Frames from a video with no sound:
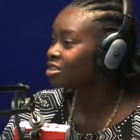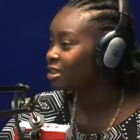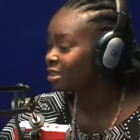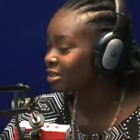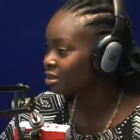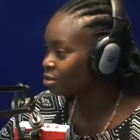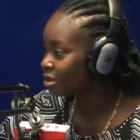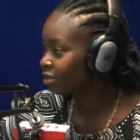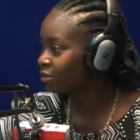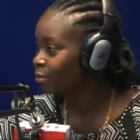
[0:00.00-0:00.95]
not easy to
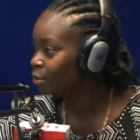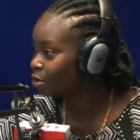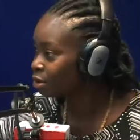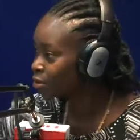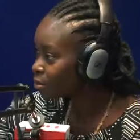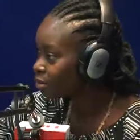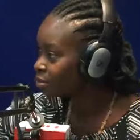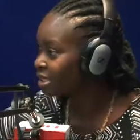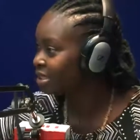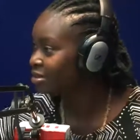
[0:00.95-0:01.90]
give up. People don't want to
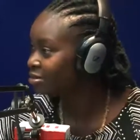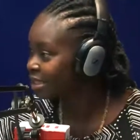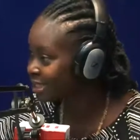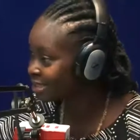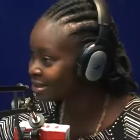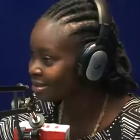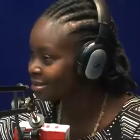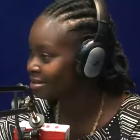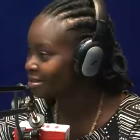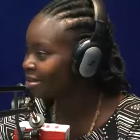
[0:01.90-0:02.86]
really release.
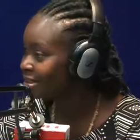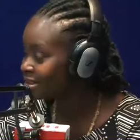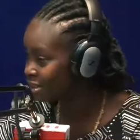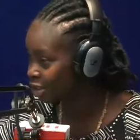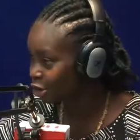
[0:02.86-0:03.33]
That is the issue.